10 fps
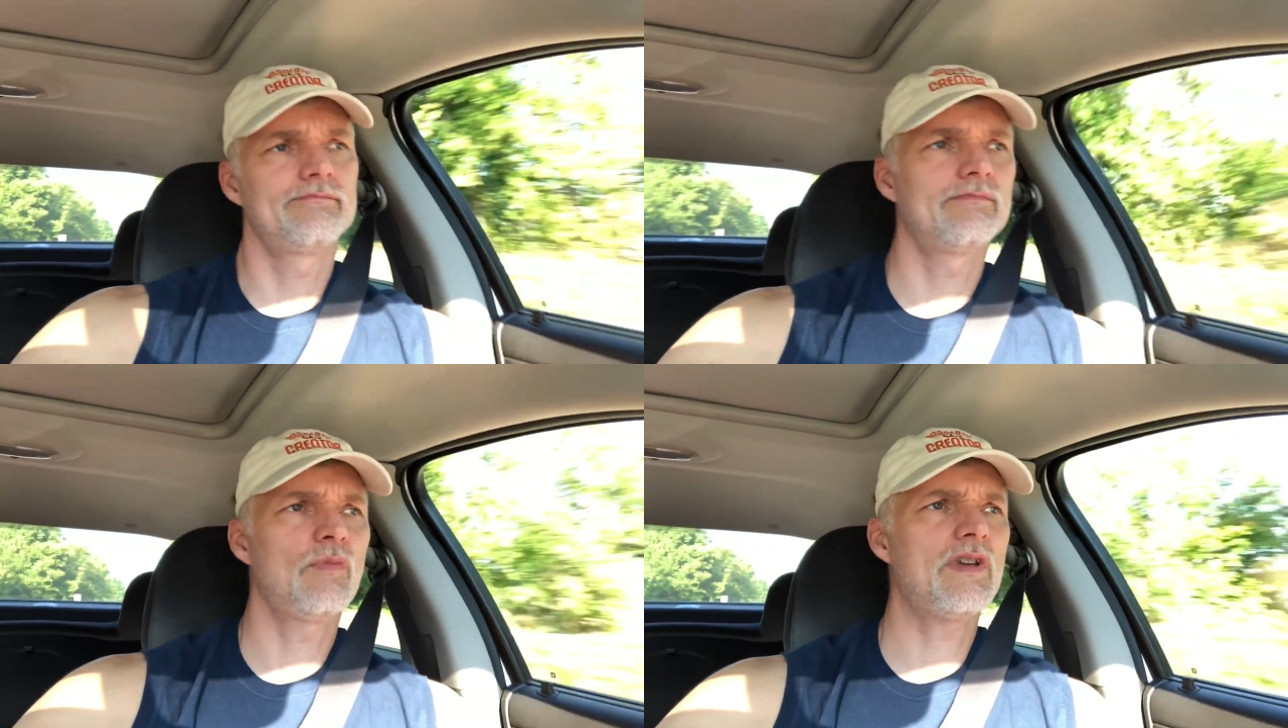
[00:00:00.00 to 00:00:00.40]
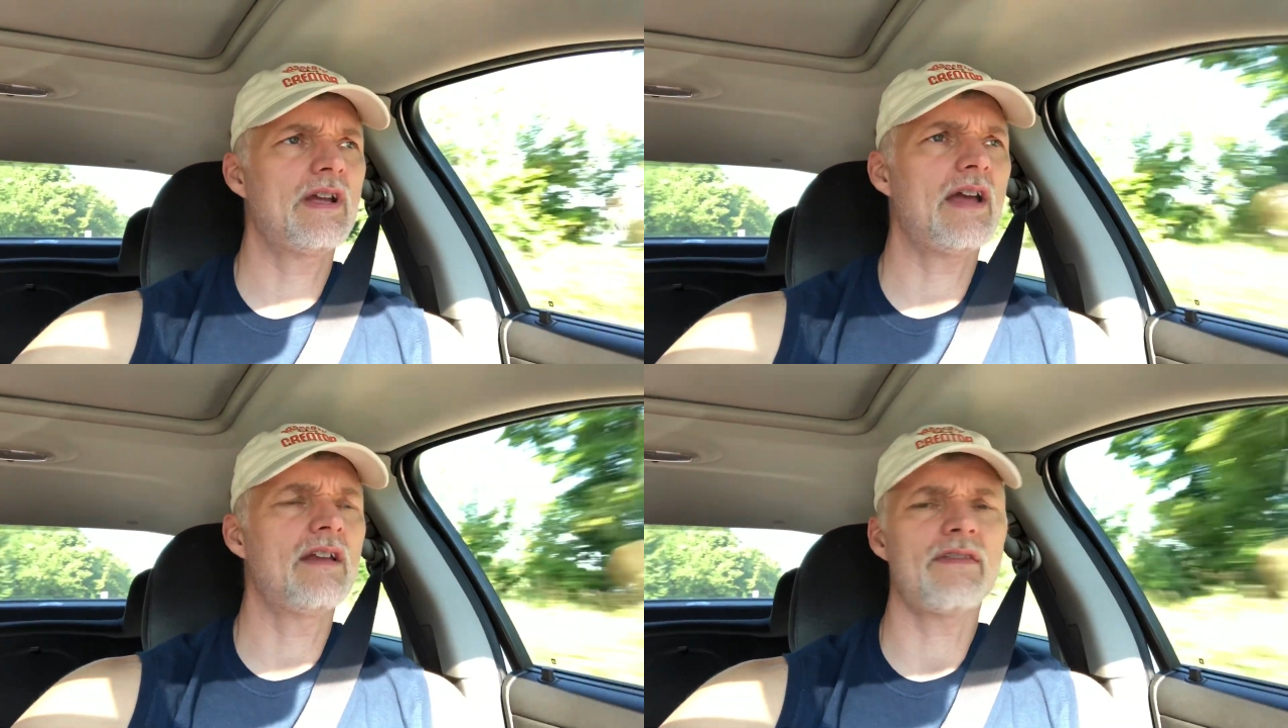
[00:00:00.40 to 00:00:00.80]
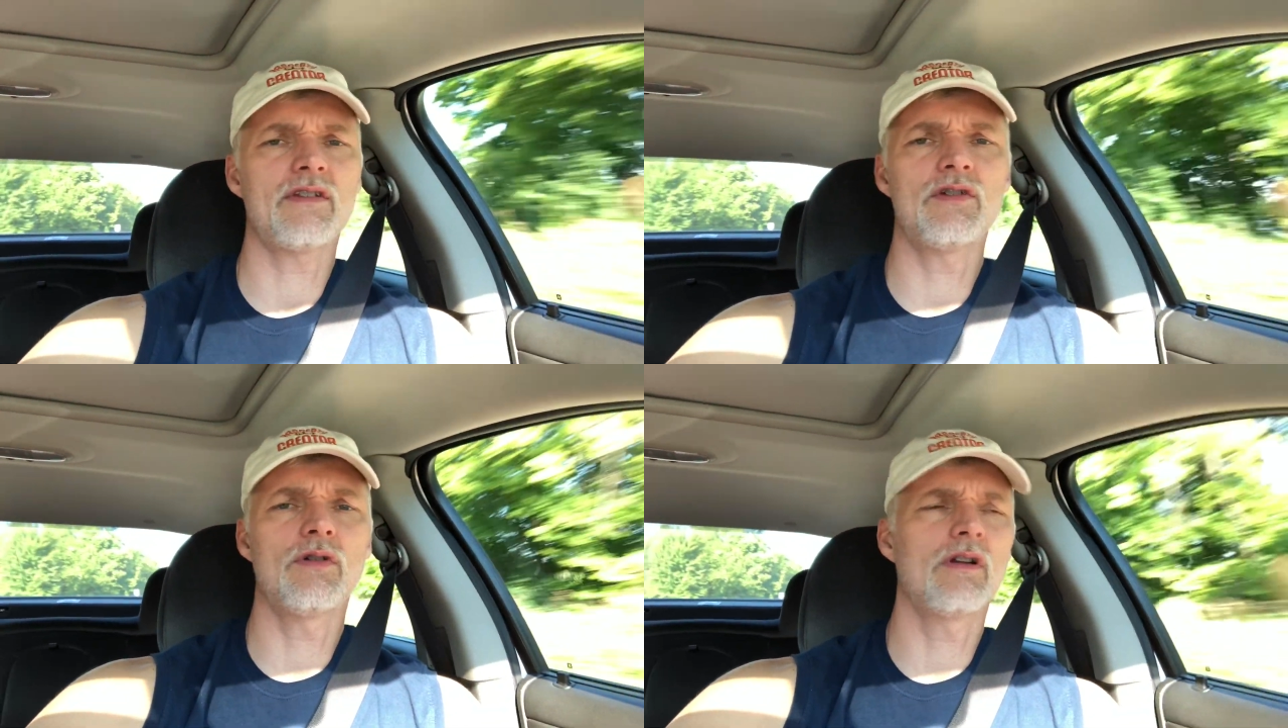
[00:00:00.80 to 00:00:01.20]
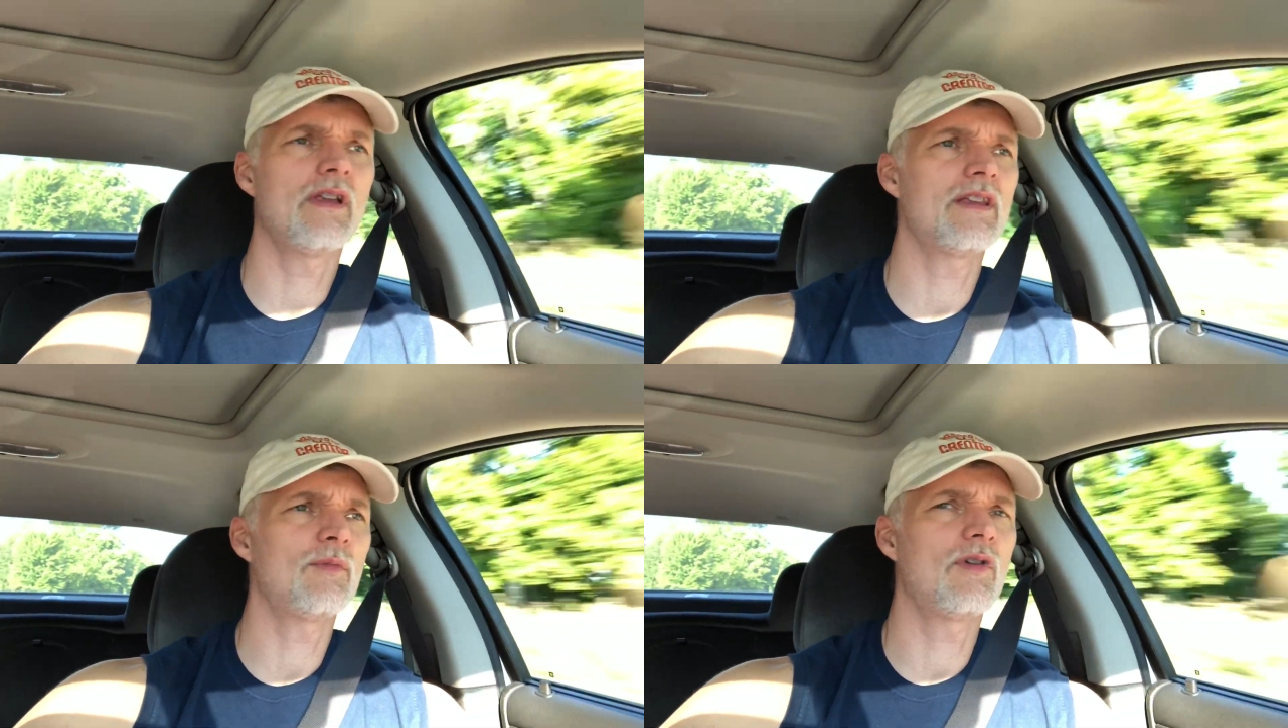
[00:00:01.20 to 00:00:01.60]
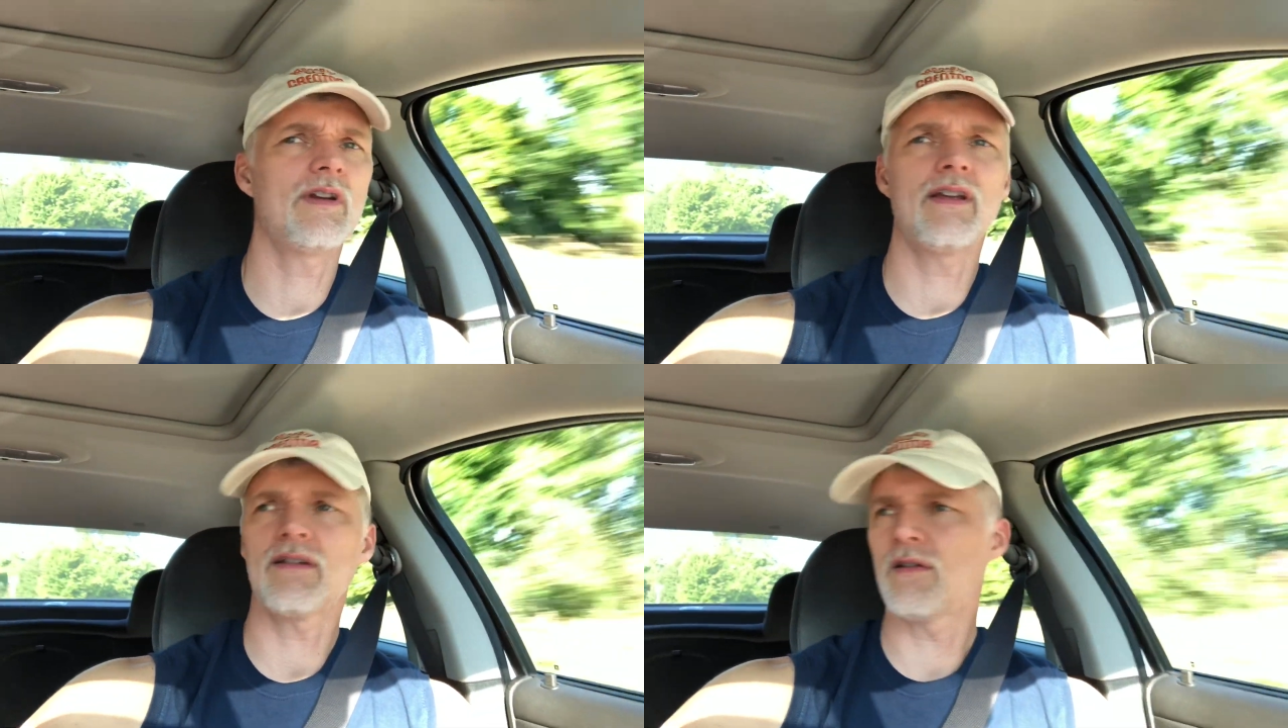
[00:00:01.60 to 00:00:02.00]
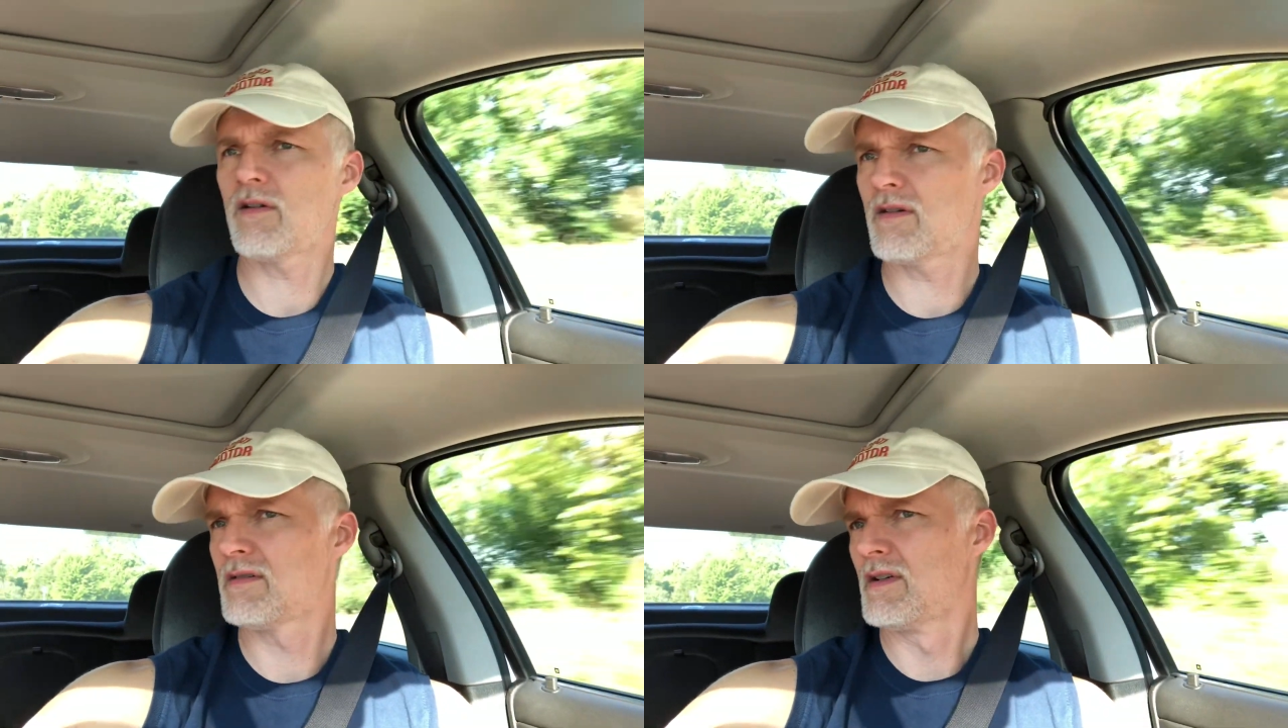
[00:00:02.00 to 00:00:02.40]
when you got nothing to do early in the morning or